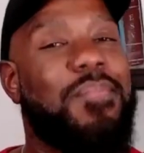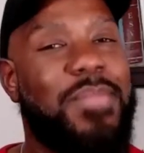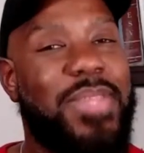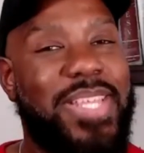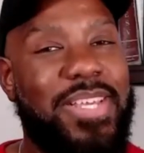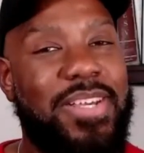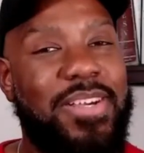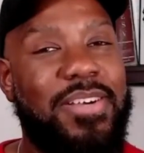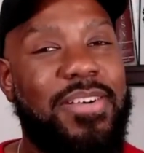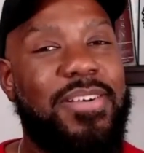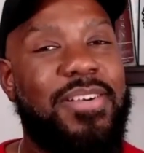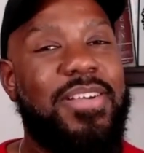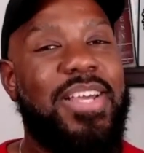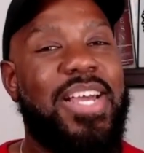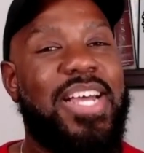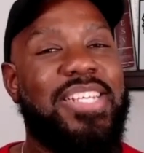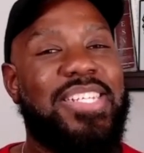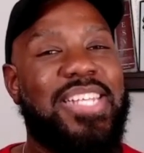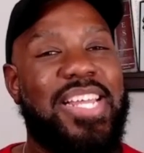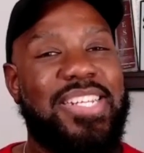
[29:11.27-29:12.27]
Yeah.
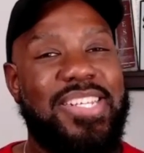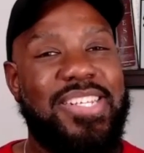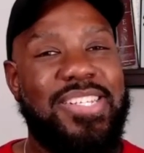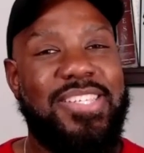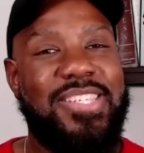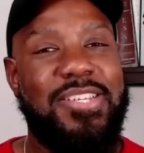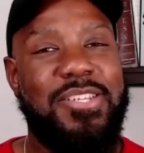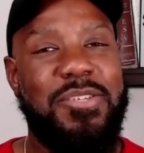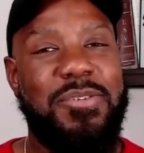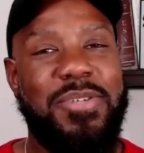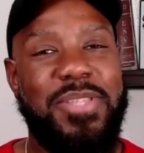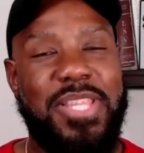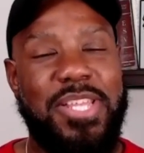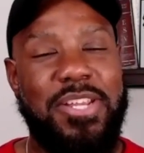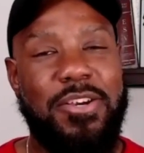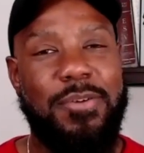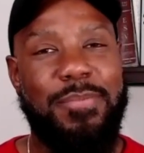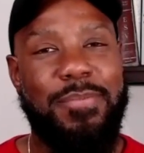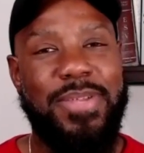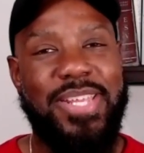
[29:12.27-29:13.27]
That's like they tell you in
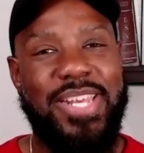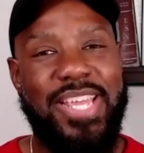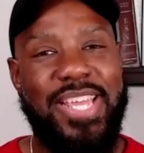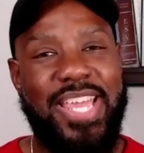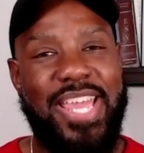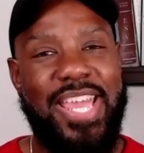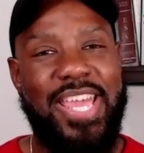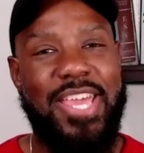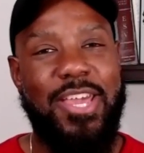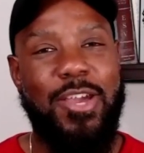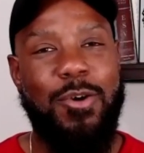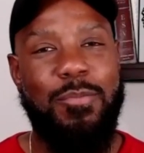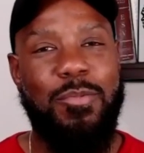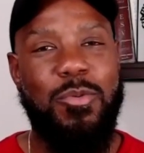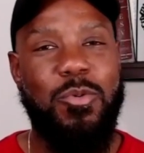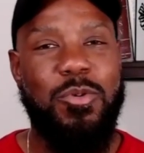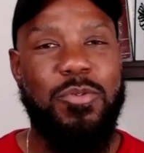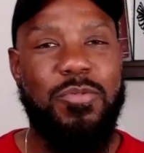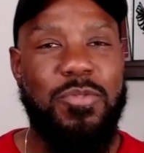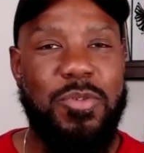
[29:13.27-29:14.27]
therapy, they can't help
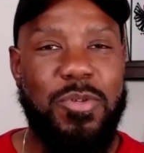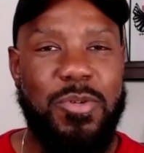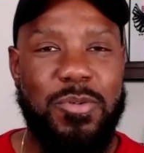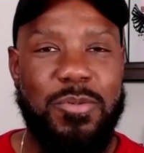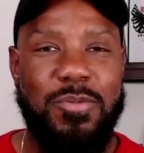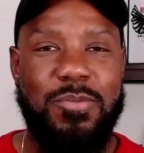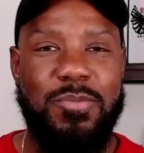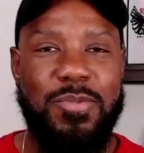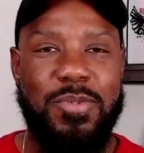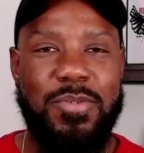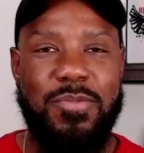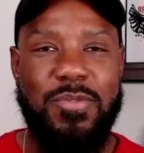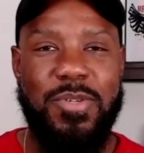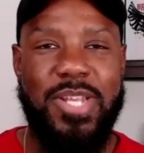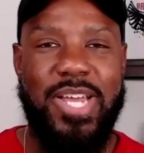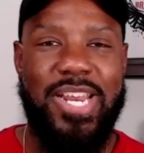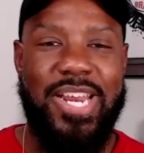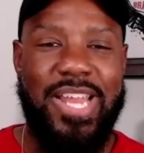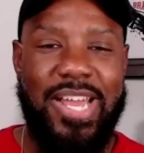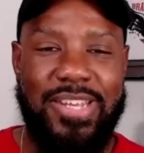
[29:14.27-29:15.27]
you if you don't if you're
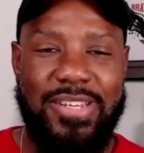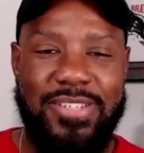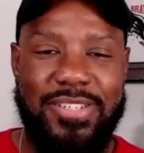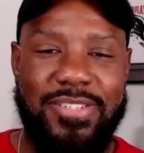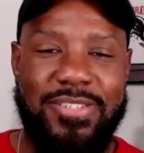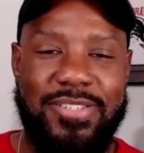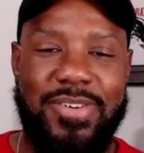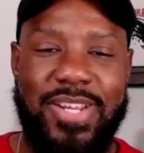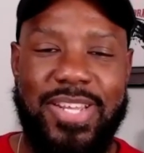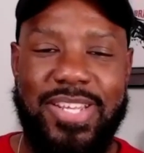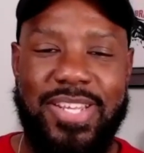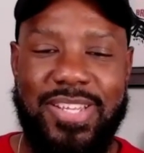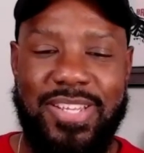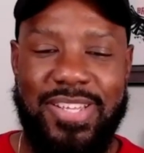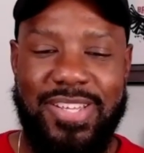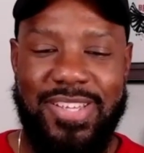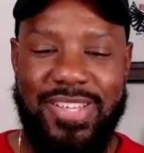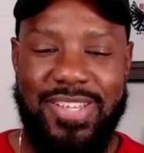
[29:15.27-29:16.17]
not honest, right?